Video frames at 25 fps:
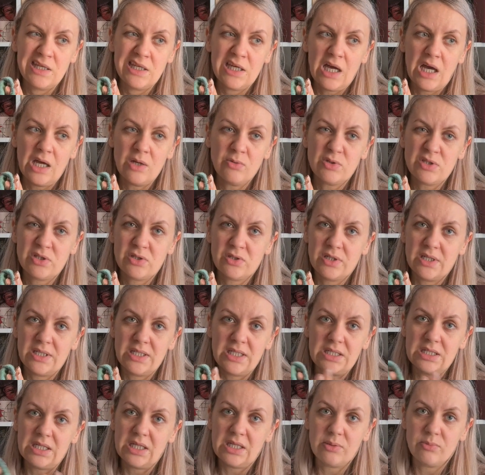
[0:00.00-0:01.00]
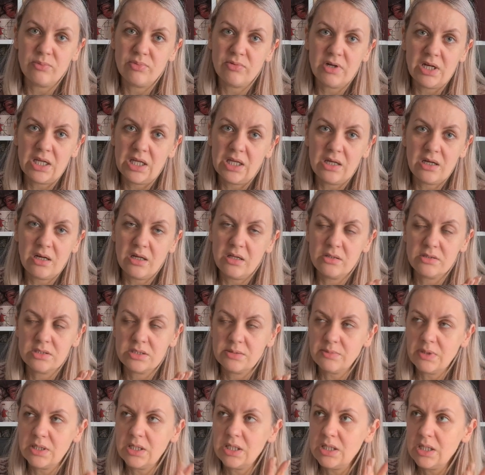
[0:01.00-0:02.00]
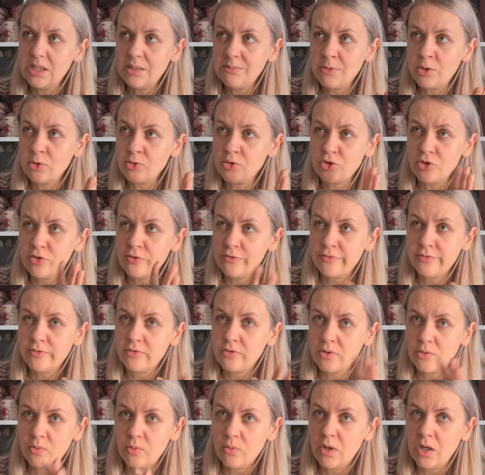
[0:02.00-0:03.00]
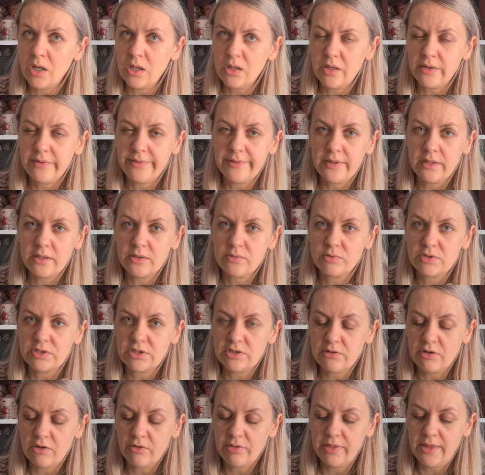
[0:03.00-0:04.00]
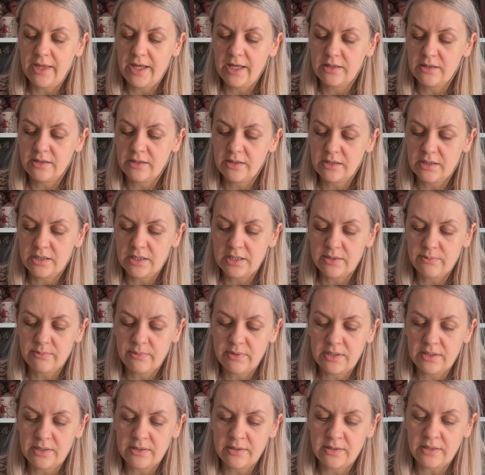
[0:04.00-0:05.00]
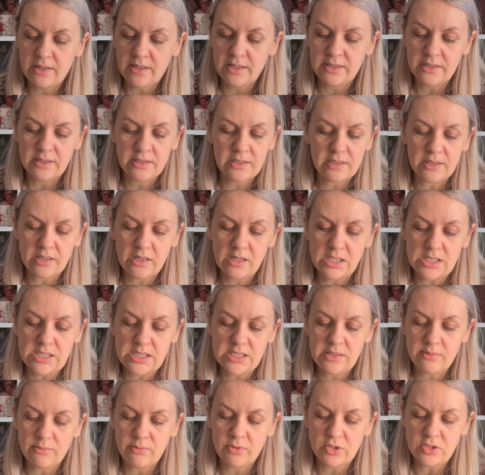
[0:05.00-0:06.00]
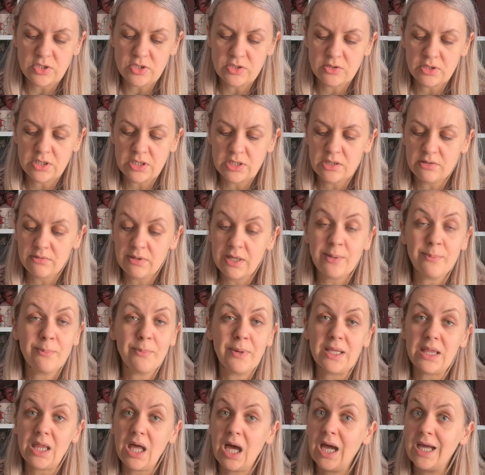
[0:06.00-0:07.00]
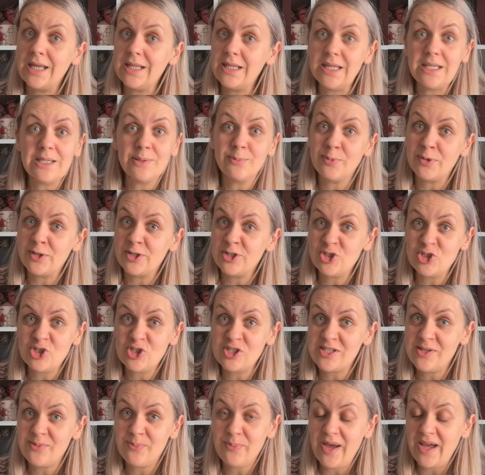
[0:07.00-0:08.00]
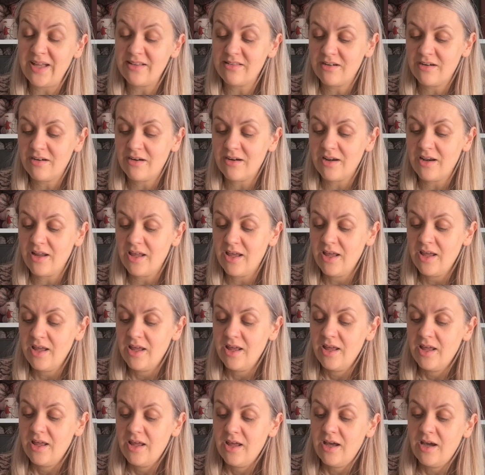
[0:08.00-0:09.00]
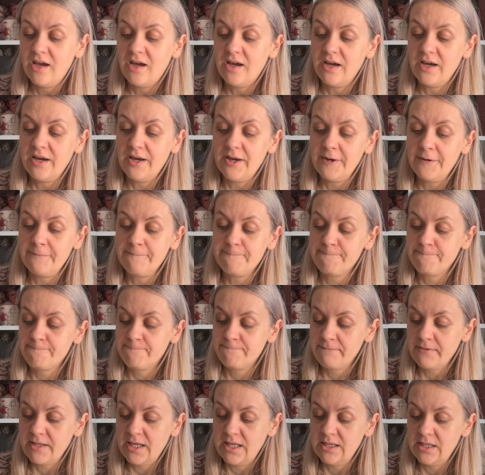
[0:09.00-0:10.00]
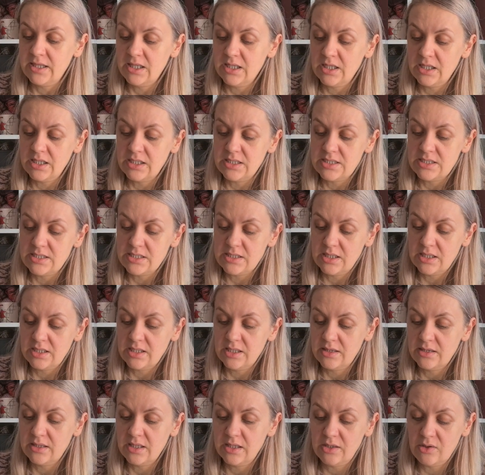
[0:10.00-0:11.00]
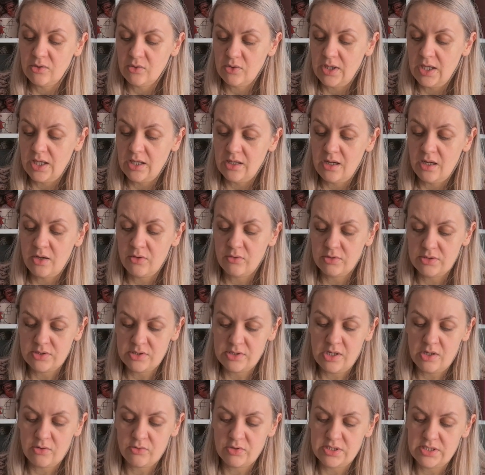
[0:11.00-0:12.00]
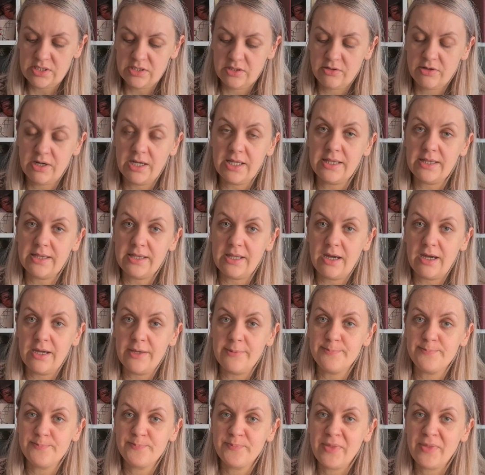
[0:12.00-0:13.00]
on a knitting break. I lost my knitting mojo for a while. I think it was around that time, and I didn't cast them on straight away, but I did purchase the pattern. And then I decided that okay, now it's a great time.